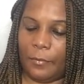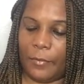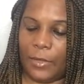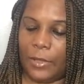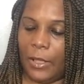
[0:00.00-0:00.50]

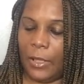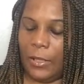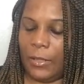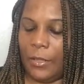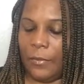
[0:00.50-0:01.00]
because I got
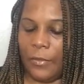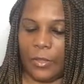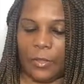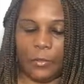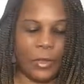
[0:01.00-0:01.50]
stuff to
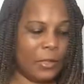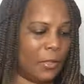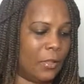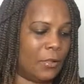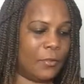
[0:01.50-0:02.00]
go in
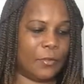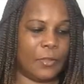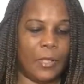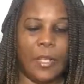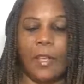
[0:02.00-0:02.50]
this
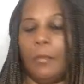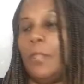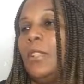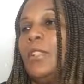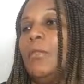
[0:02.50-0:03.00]
what
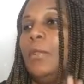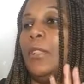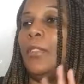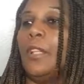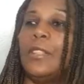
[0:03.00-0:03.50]
is on my
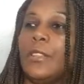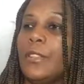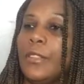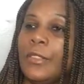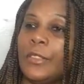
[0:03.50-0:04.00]

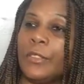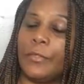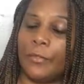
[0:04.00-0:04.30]
dresser.